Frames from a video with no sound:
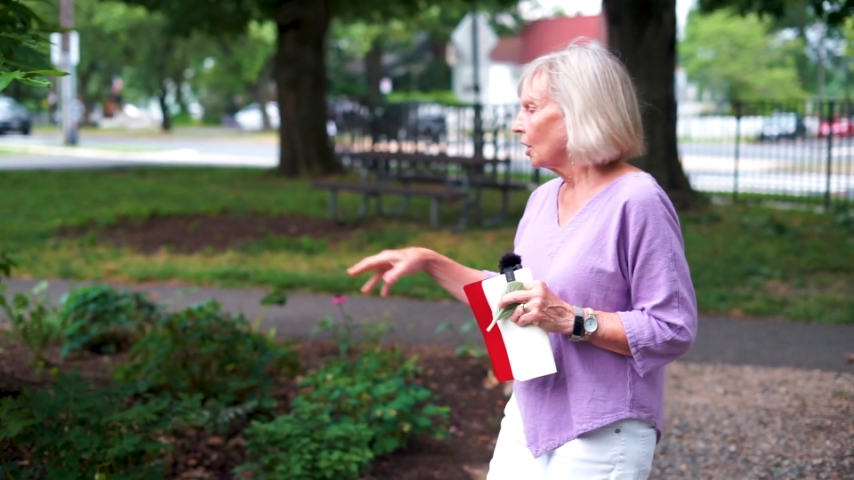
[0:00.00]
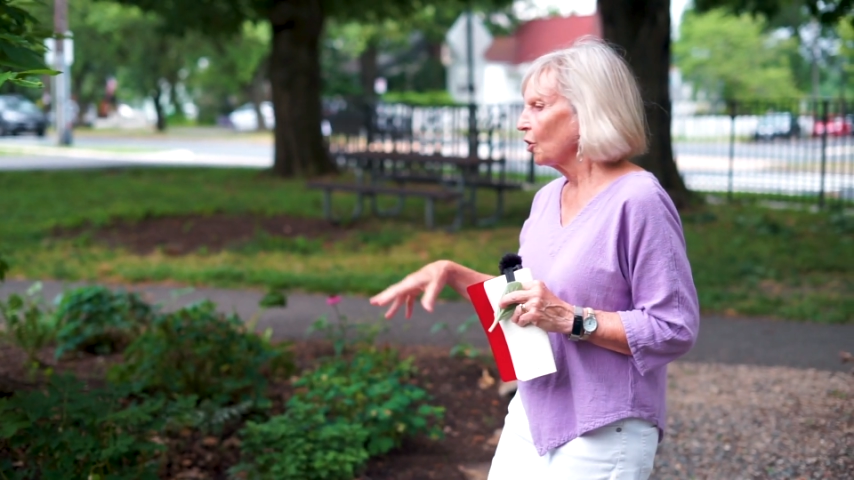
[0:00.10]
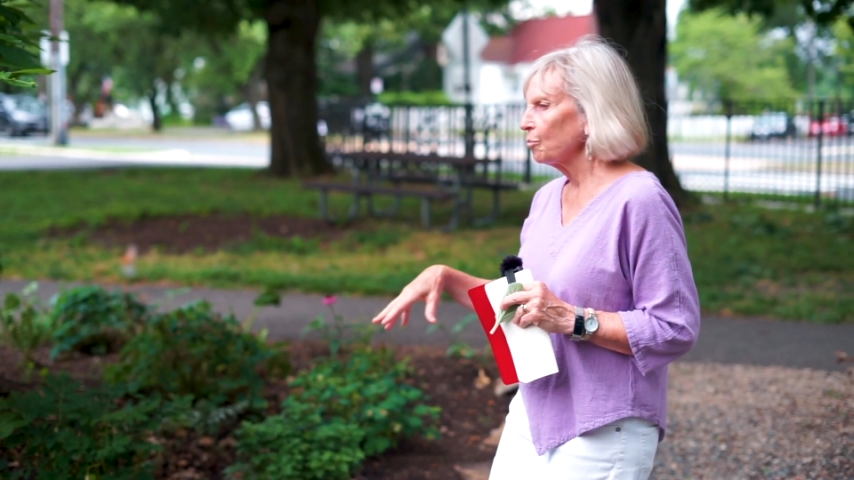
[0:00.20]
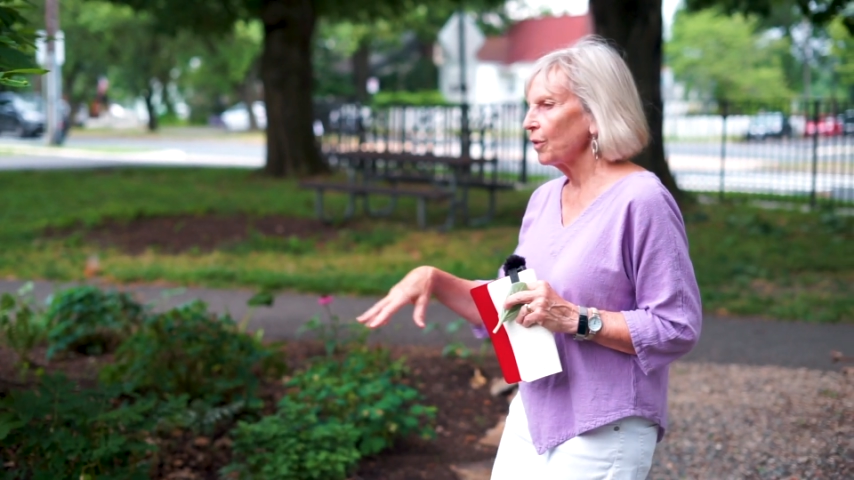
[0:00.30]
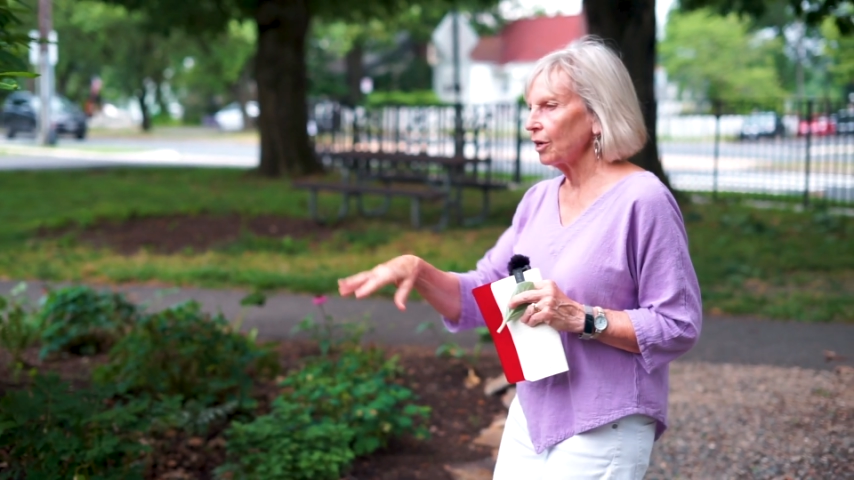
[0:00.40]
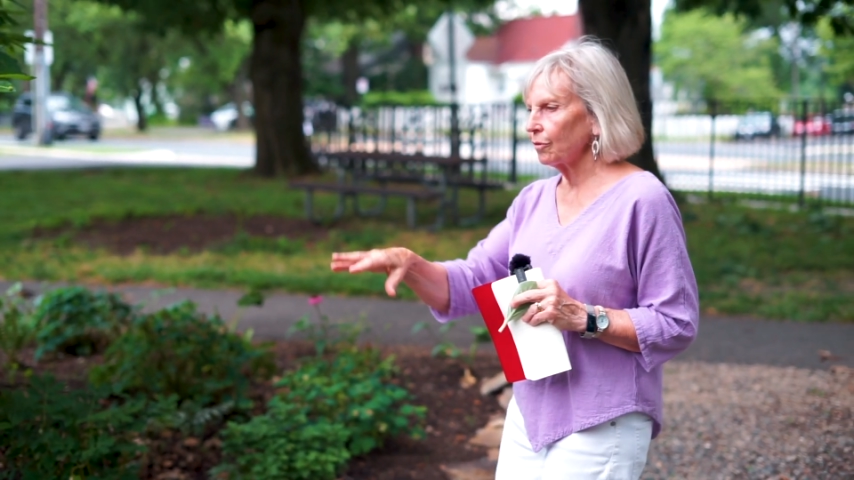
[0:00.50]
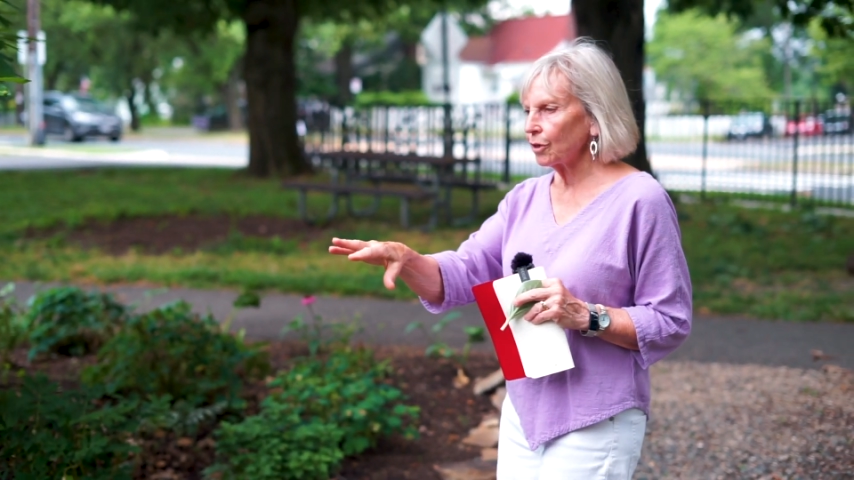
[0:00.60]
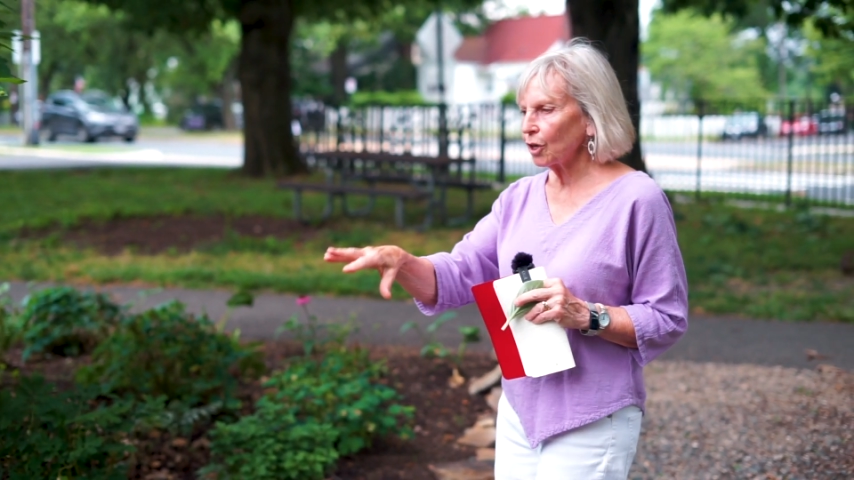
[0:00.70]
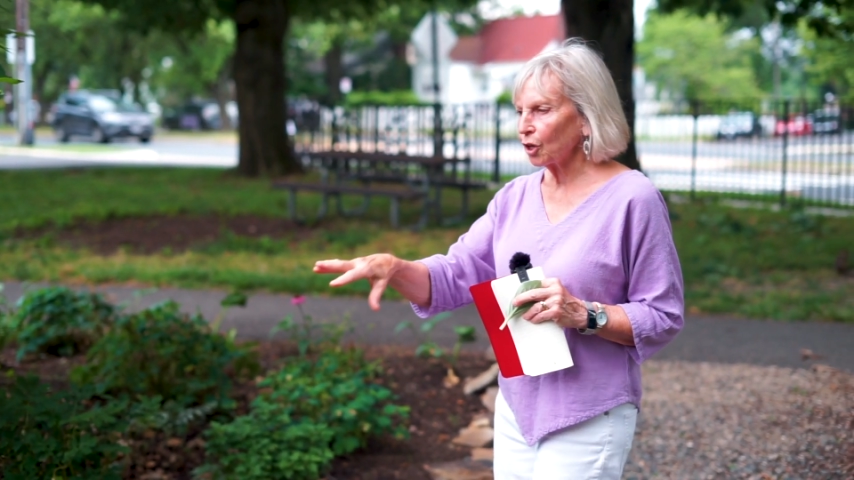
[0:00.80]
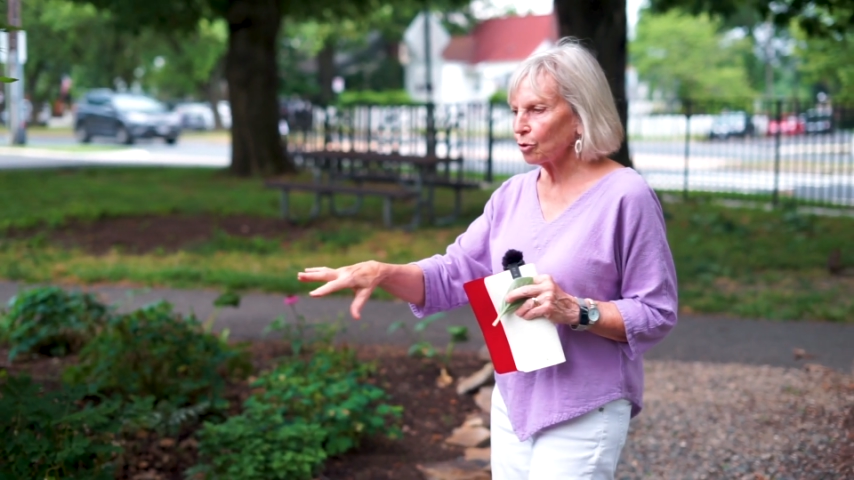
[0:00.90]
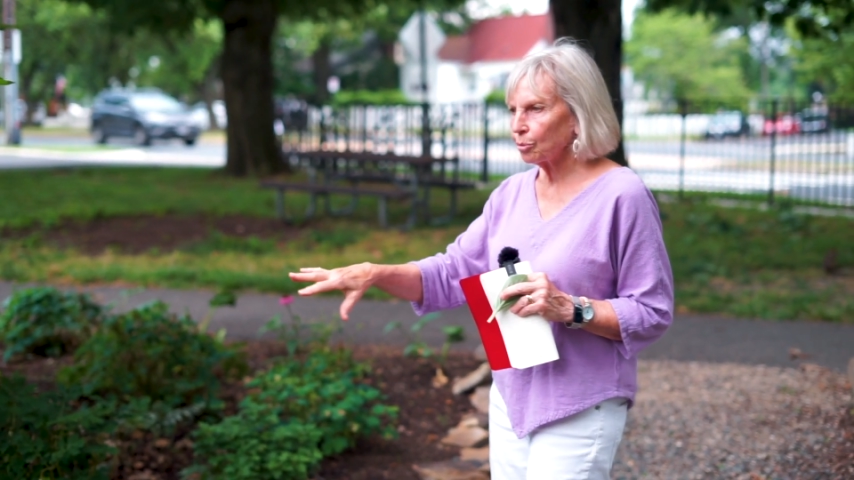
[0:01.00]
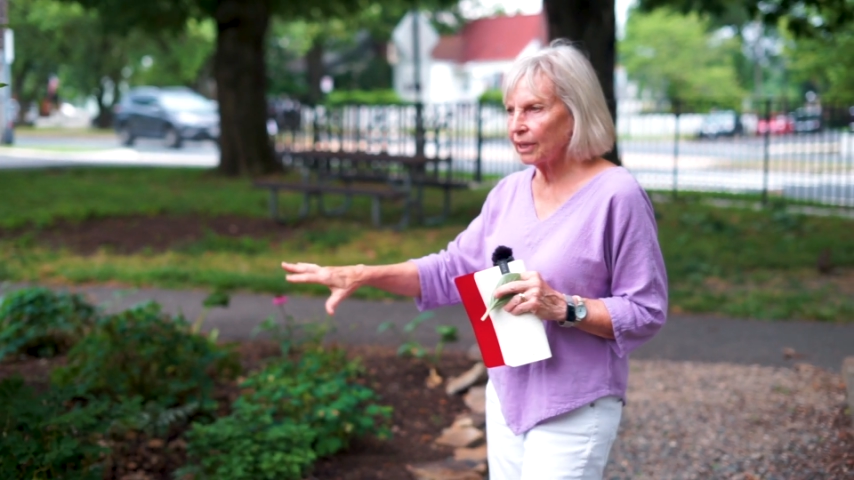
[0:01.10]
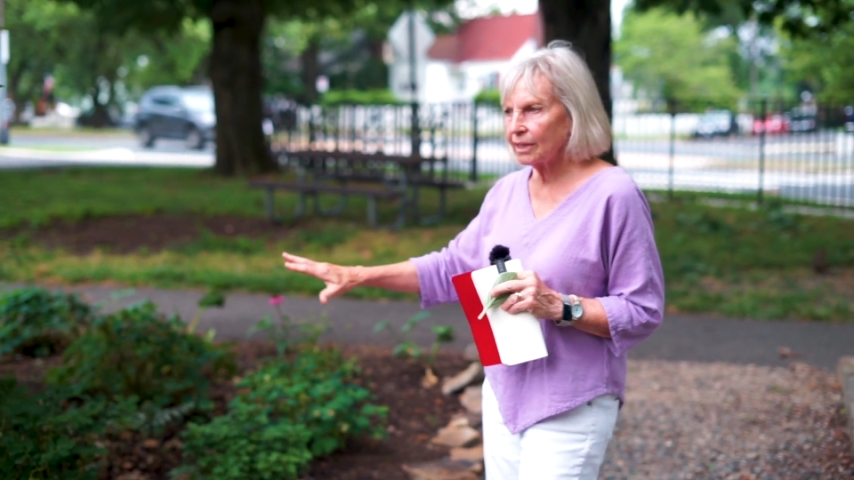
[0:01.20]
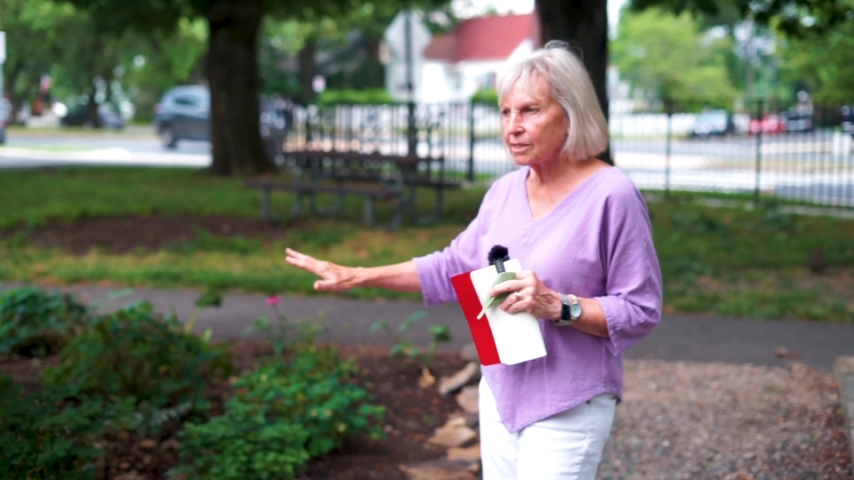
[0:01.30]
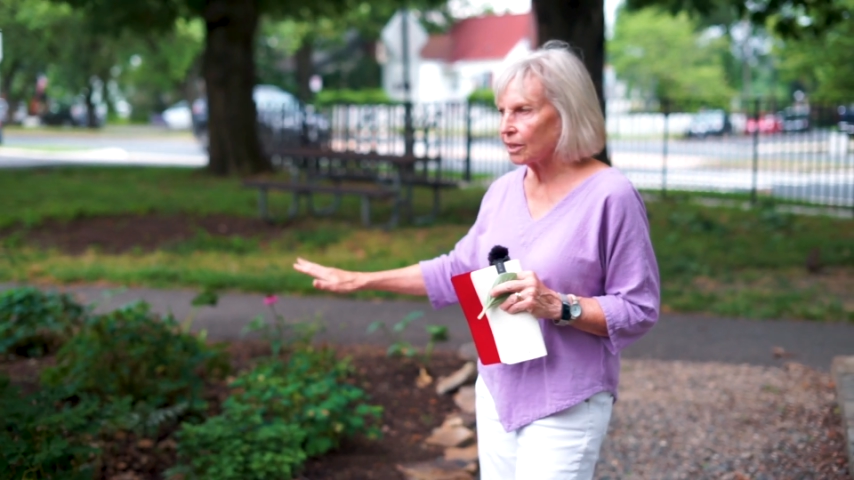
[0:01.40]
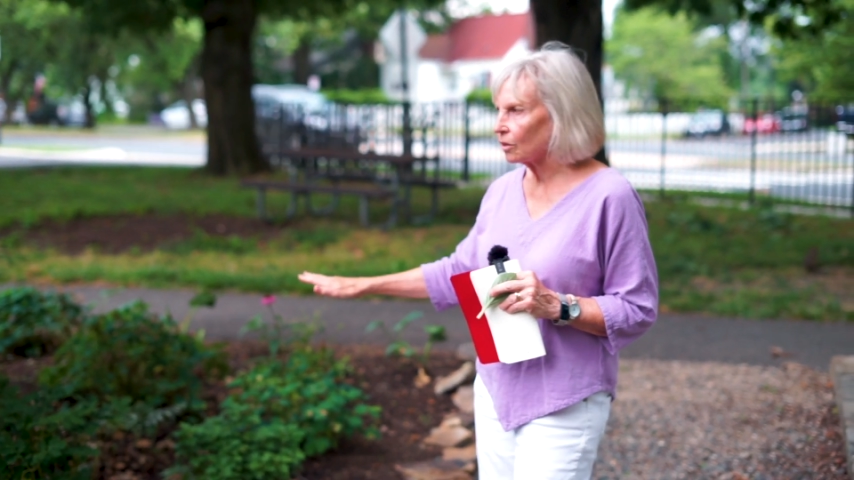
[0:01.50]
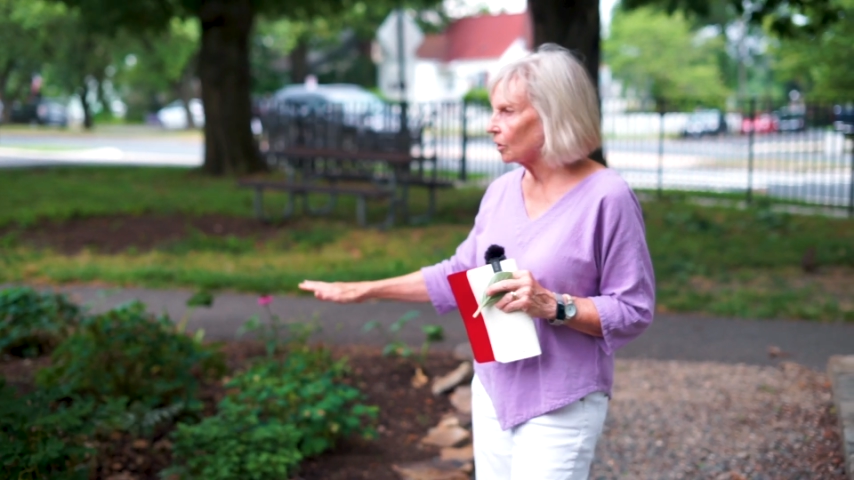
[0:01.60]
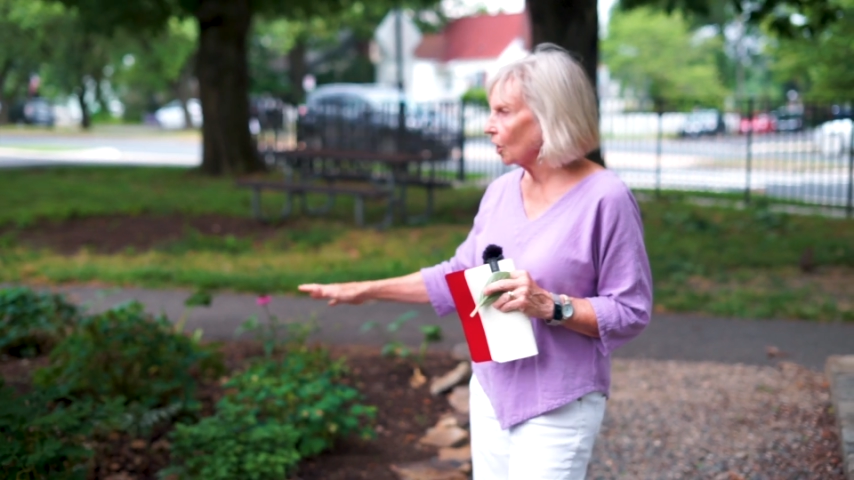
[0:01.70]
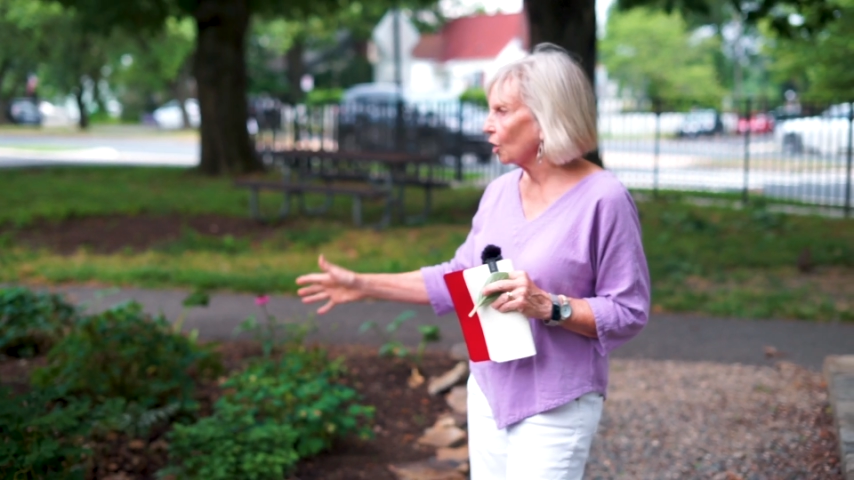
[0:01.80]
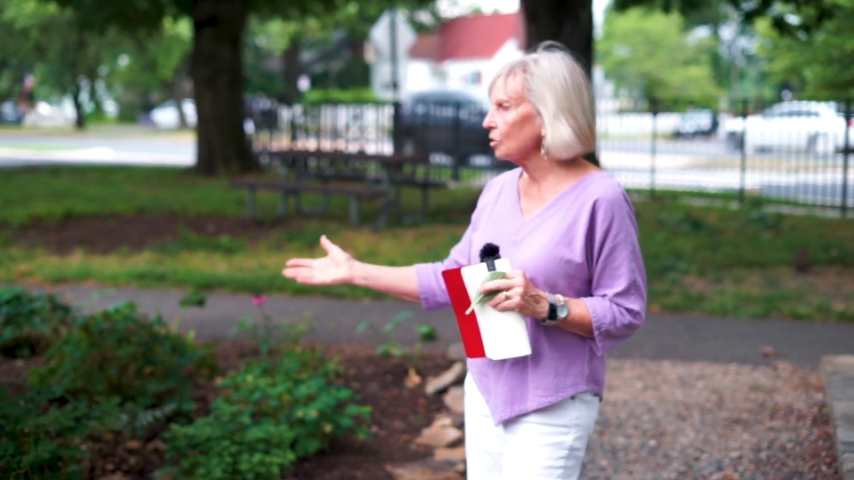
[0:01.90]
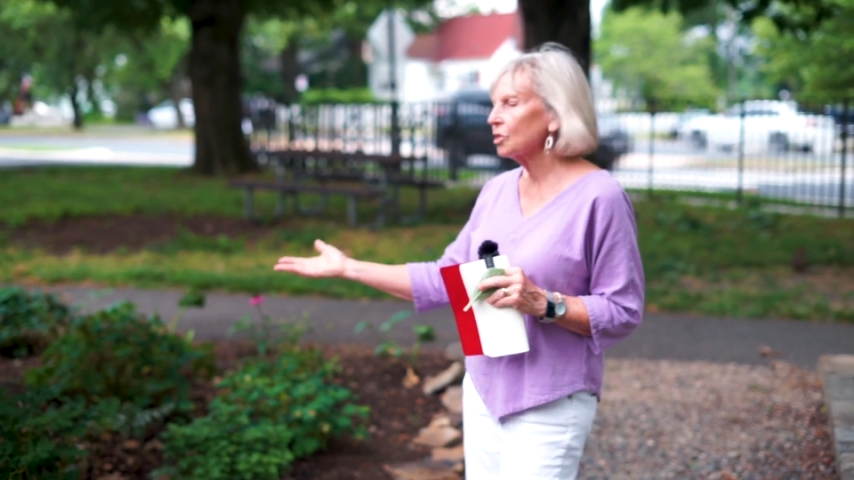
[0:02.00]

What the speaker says: of many of the other plants that are low,